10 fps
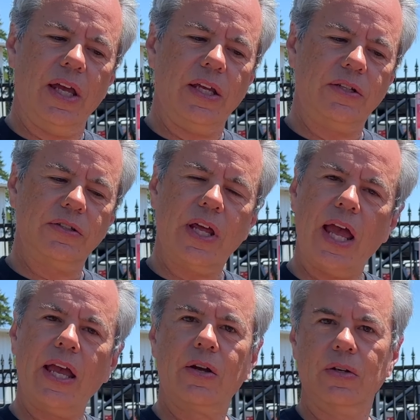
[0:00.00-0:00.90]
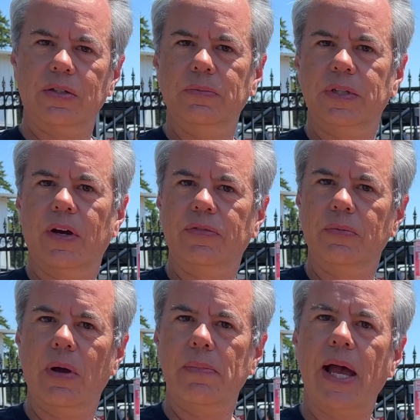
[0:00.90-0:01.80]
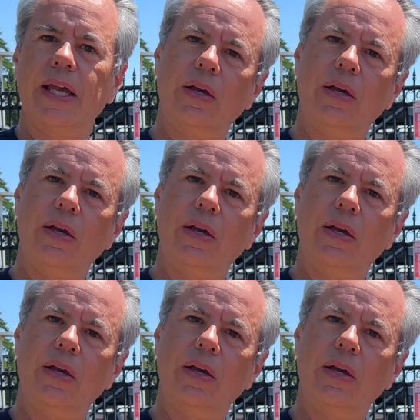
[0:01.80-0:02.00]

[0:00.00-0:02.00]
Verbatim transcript: he just anchors himself to my back.